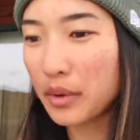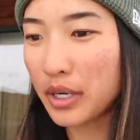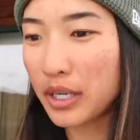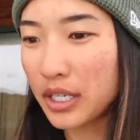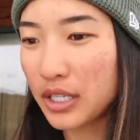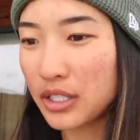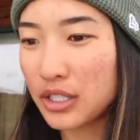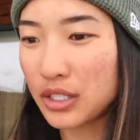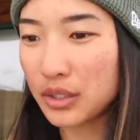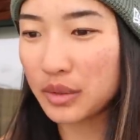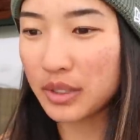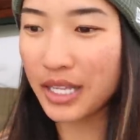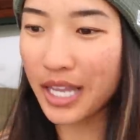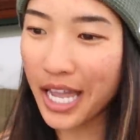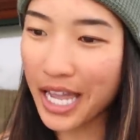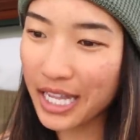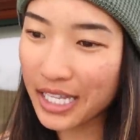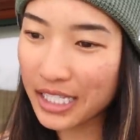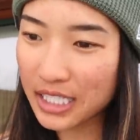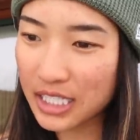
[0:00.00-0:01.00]
we're gonna do
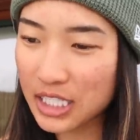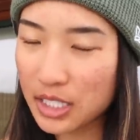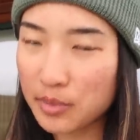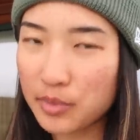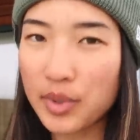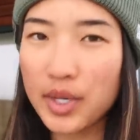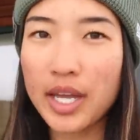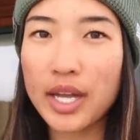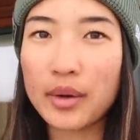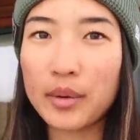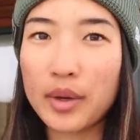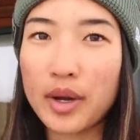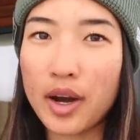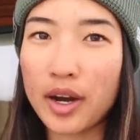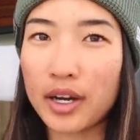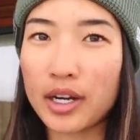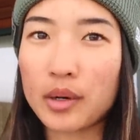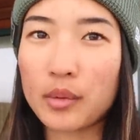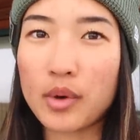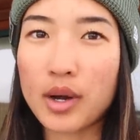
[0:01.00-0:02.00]
yet, but we
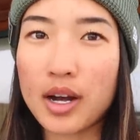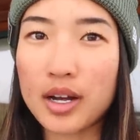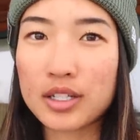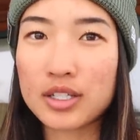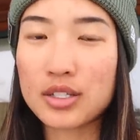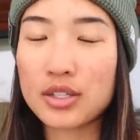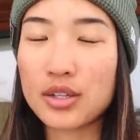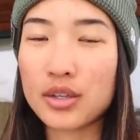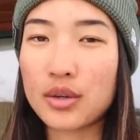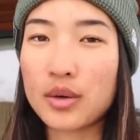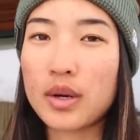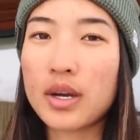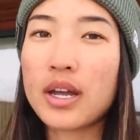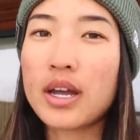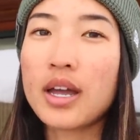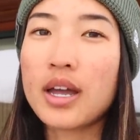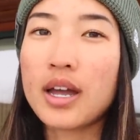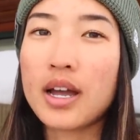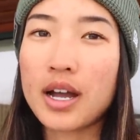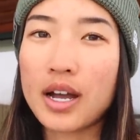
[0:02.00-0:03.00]
are gonna walk to
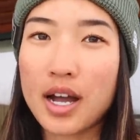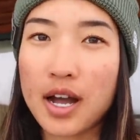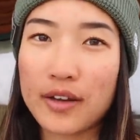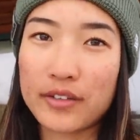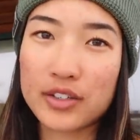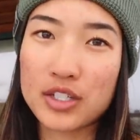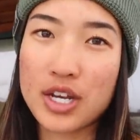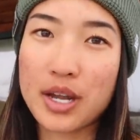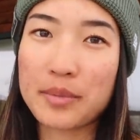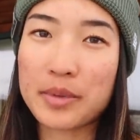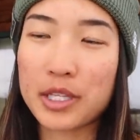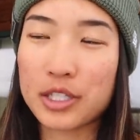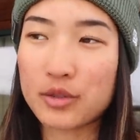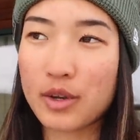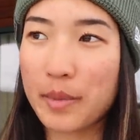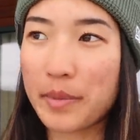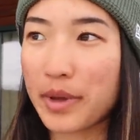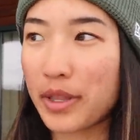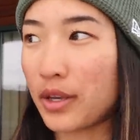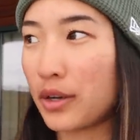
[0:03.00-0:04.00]
a coffee shop that's
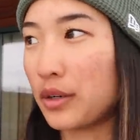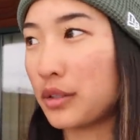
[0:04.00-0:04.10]
right by the